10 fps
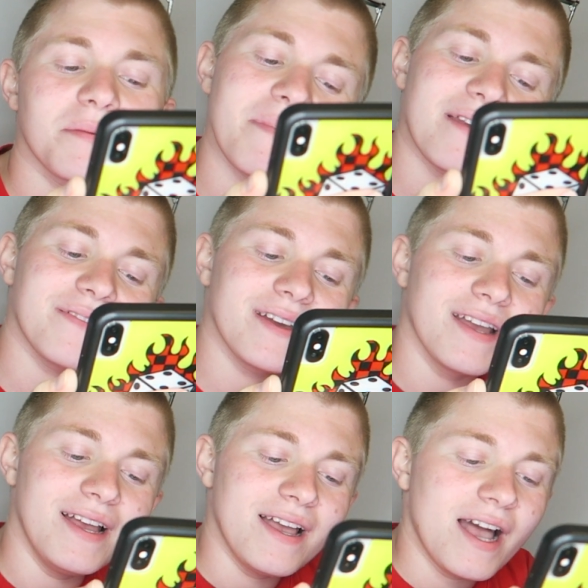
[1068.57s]
Mad fake.
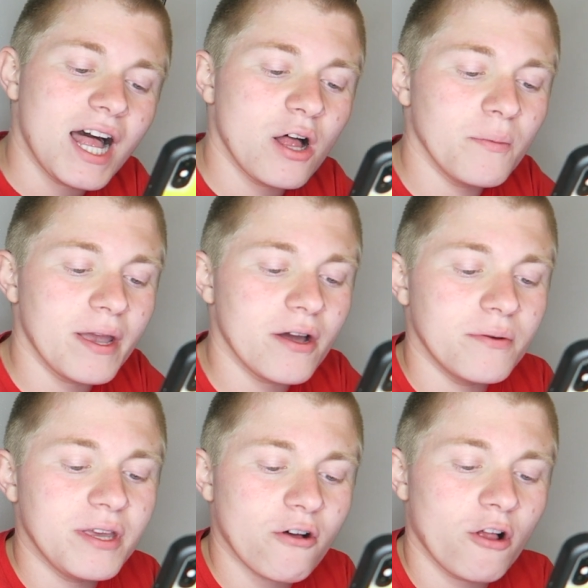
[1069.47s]
LMAO,
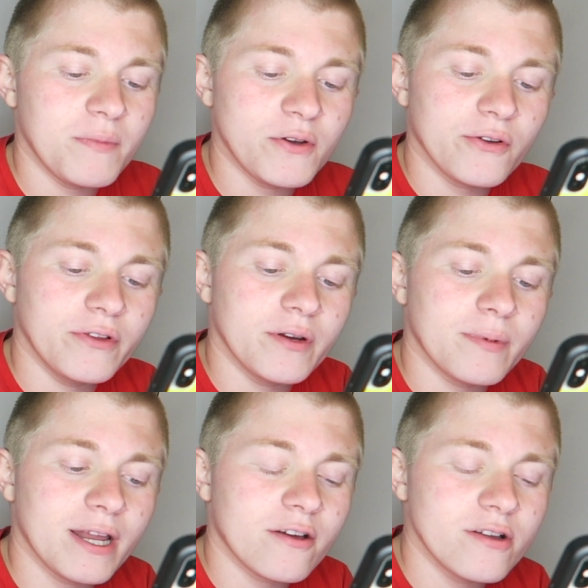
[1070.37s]
he called me earlier,
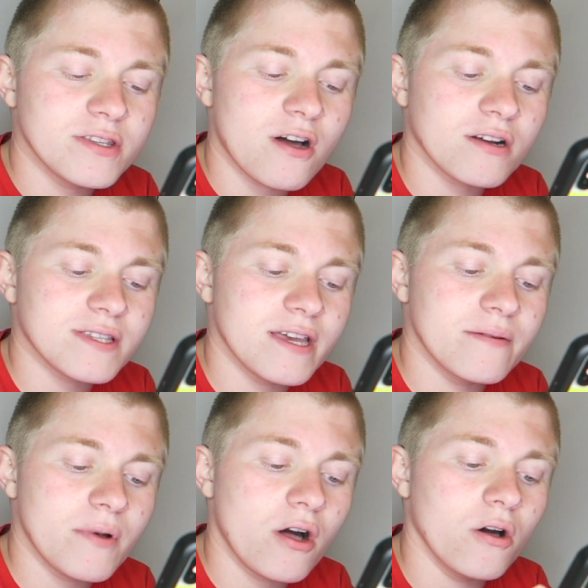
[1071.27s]
but I couldn't talk to
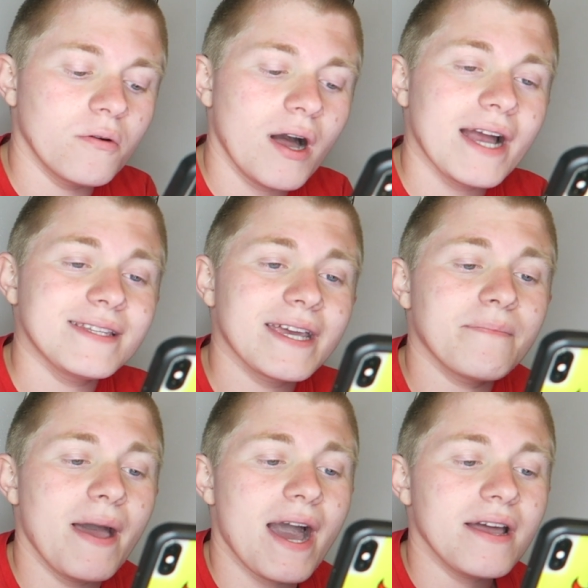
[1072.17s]
him. Oh, I take
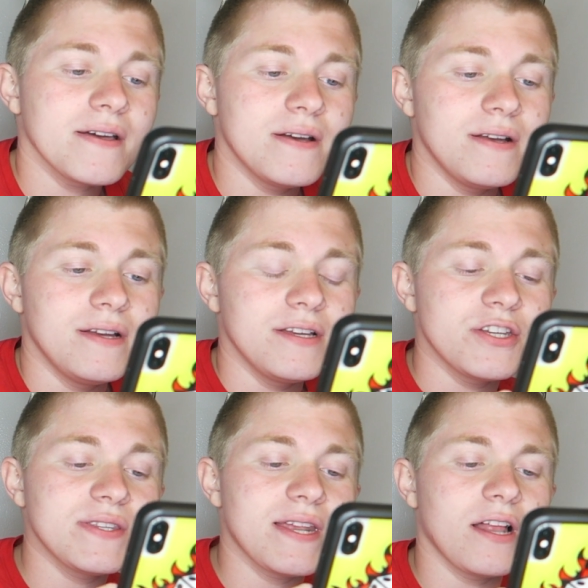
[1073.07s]
it back.
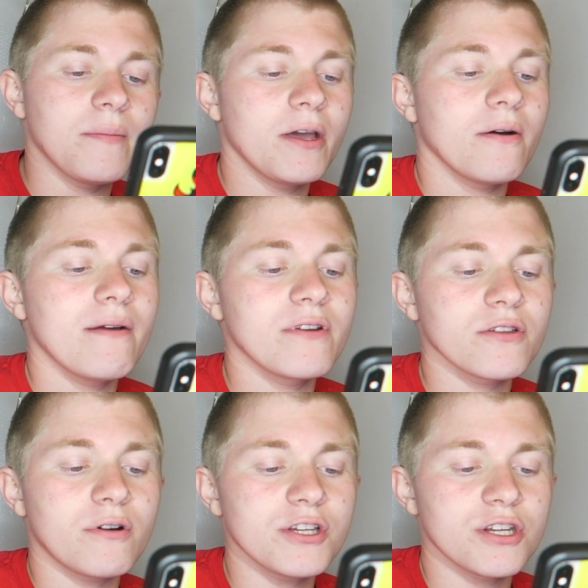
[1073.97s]
She said, LMAO, I have another
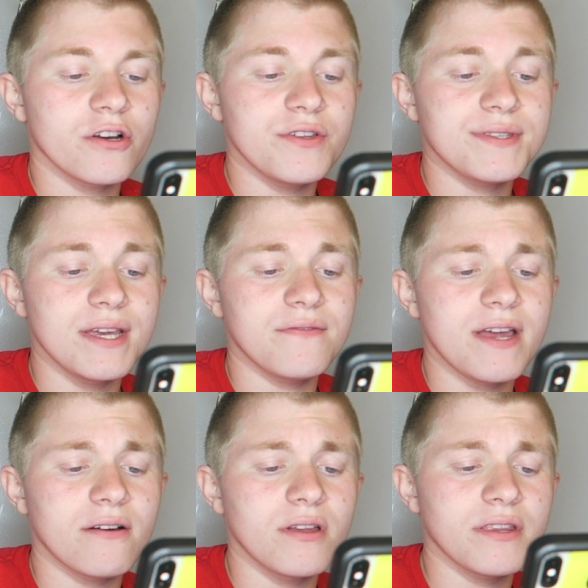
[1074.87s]
question. Are you safe
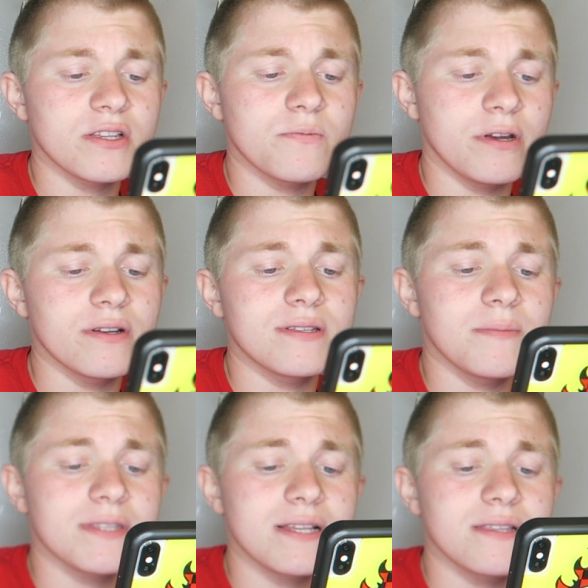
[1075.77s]
now? Nothing's weird, is it,
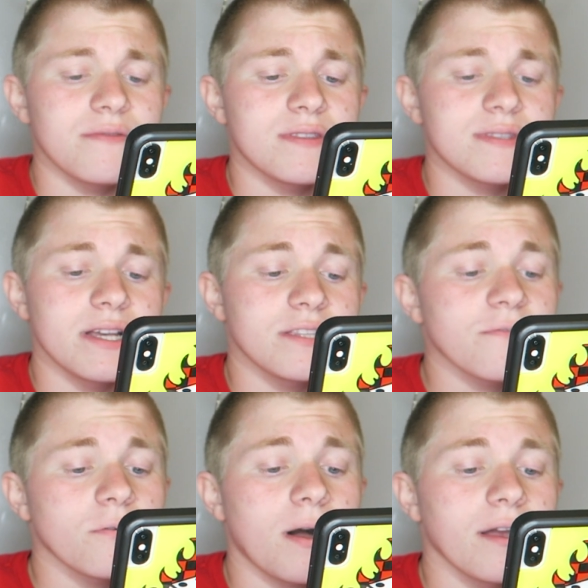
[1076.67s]
besides leaving the States
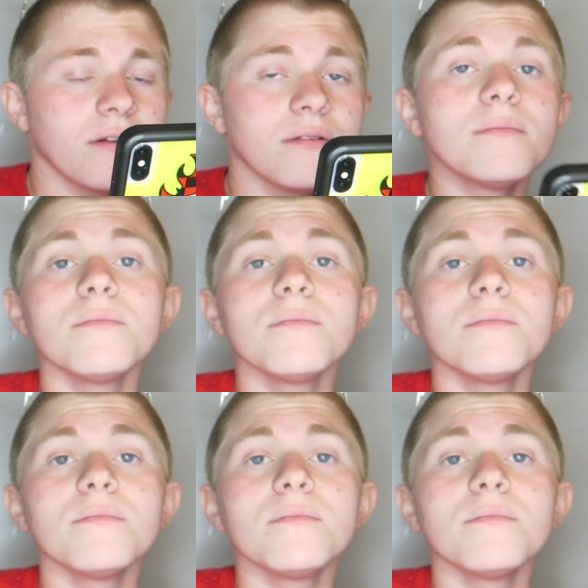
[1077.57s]
for a while?